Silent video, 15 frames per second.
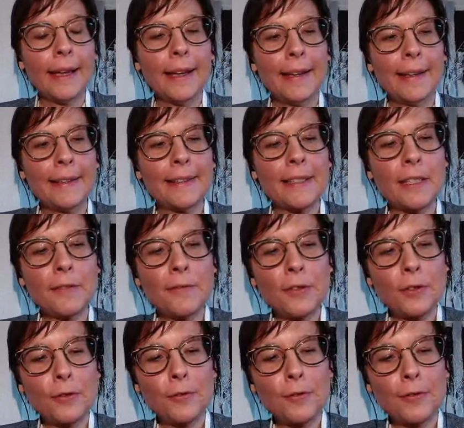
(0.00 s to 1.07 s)
And
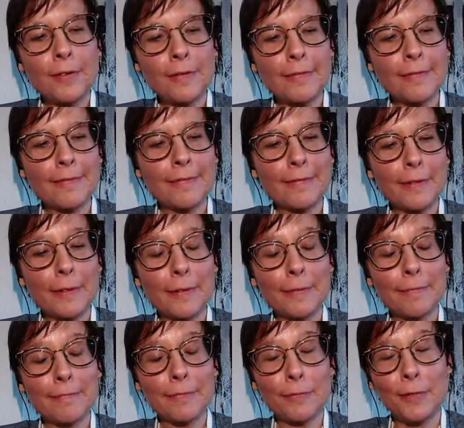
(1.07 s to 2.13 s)
if you
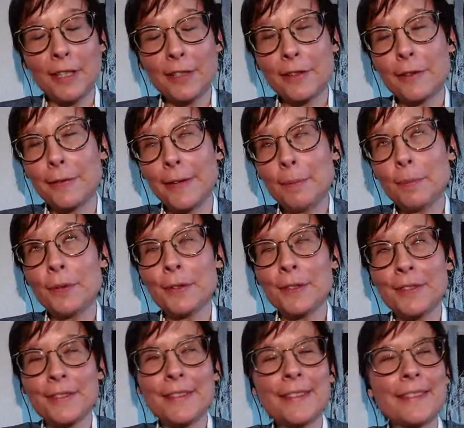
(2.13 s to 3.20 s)
reach the right
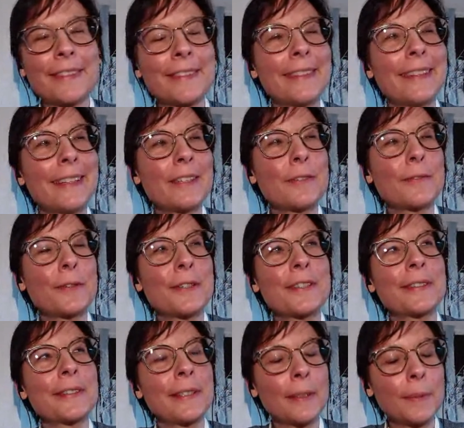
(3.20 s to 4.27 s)
persons, that's of course
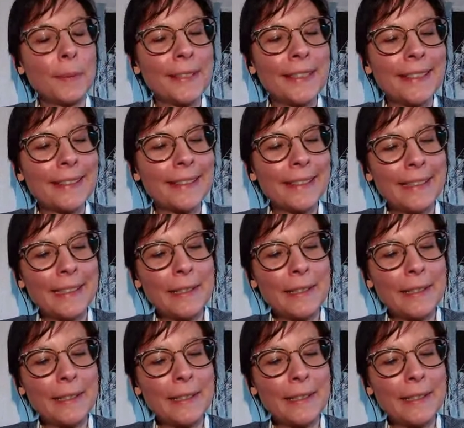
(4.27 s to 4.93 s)
a critical point,